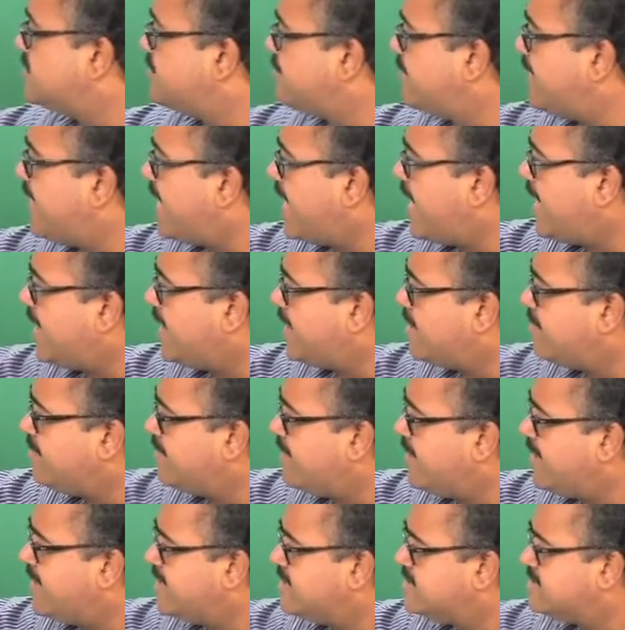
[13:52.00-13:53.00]
p hat
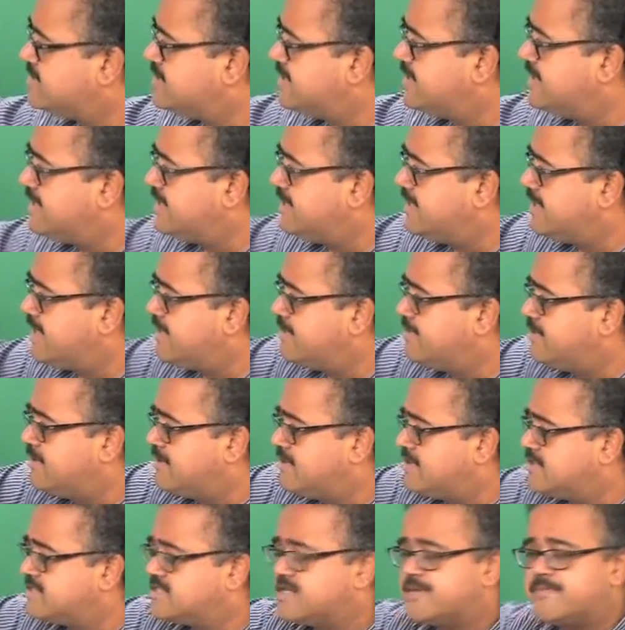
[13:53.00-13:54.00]
mk is the label
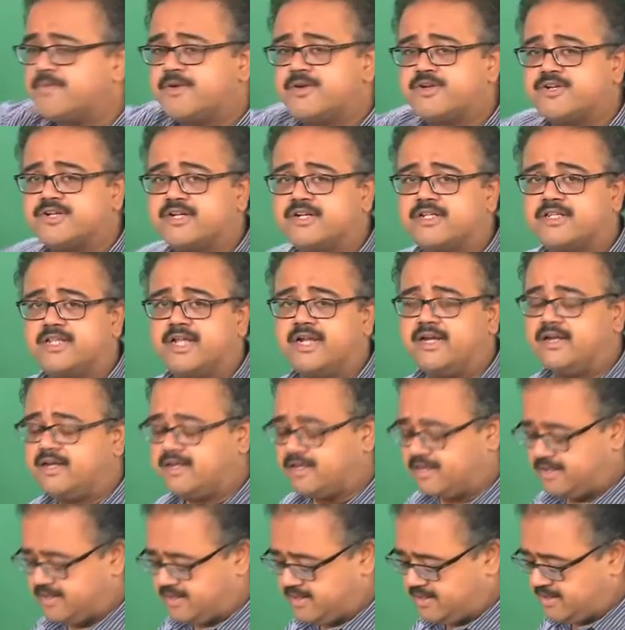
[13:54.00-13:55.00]
distribution that
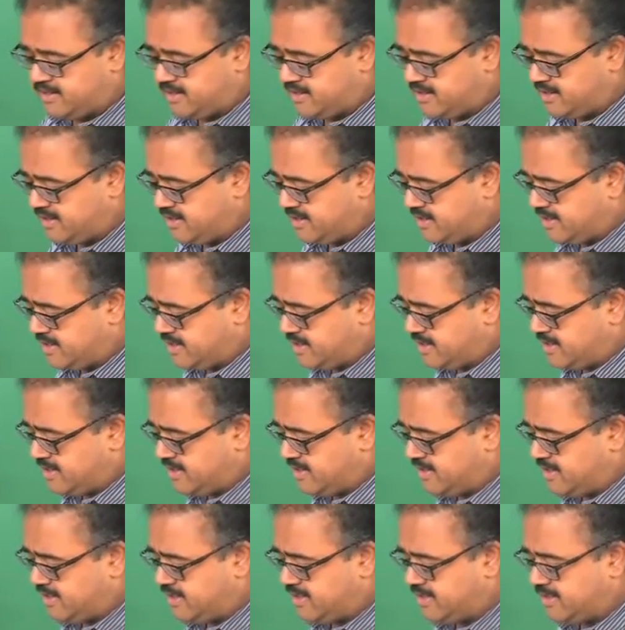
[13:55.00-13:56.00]

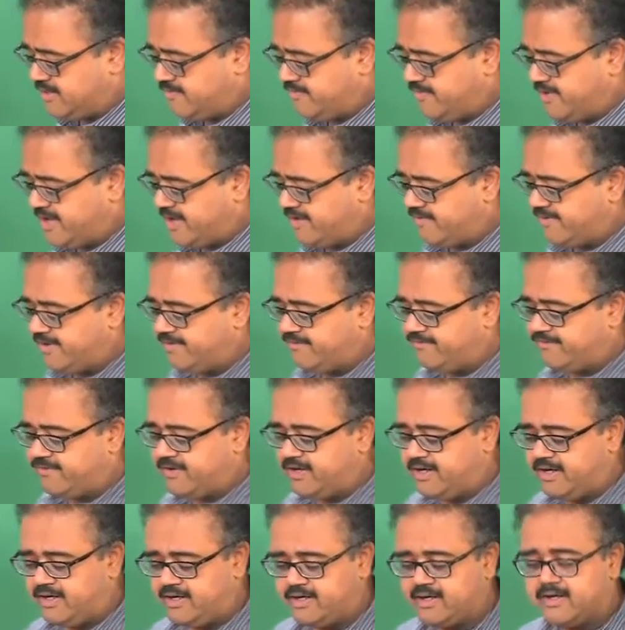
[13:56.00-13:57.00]
we have
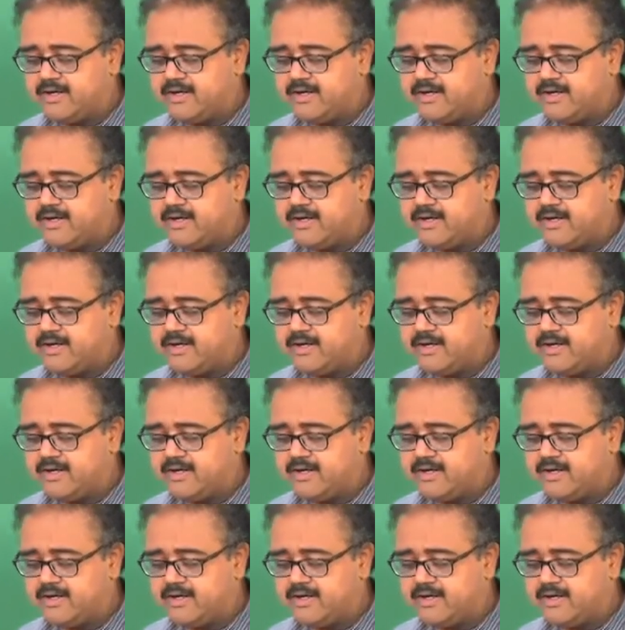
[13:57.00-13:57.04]
inferred.